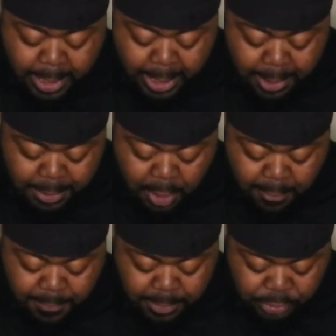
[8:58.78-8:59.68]
I don't
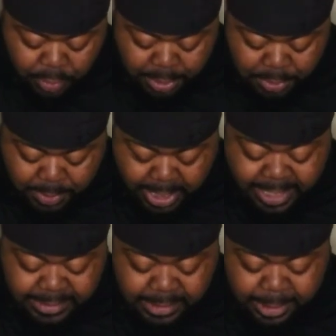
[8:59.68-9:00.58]
know if the majority of you
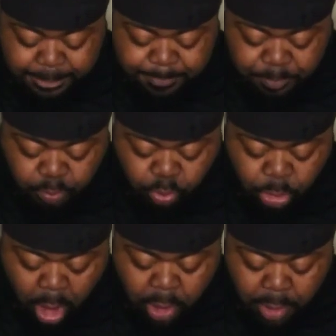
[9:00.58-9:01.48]
guys are
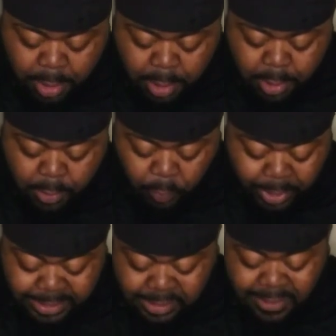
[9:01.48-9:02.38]

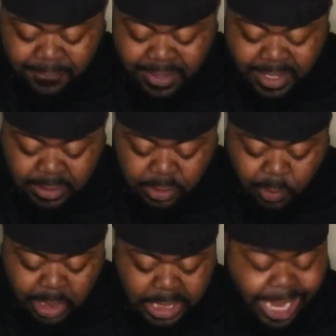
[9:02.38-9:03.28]
wrestling fans
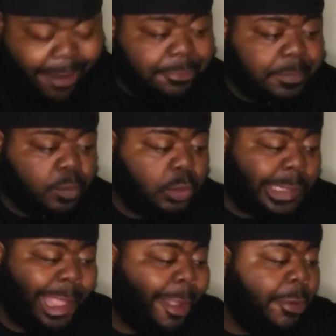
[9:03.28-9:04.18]
or whatnot.
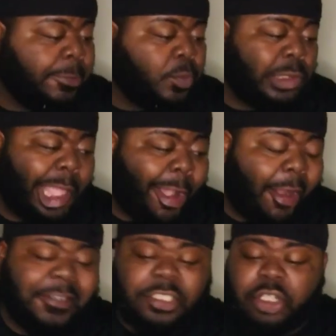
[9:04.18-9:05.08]

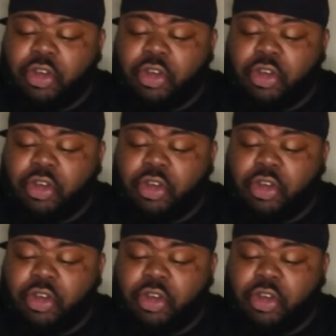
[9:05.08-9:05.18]
And it's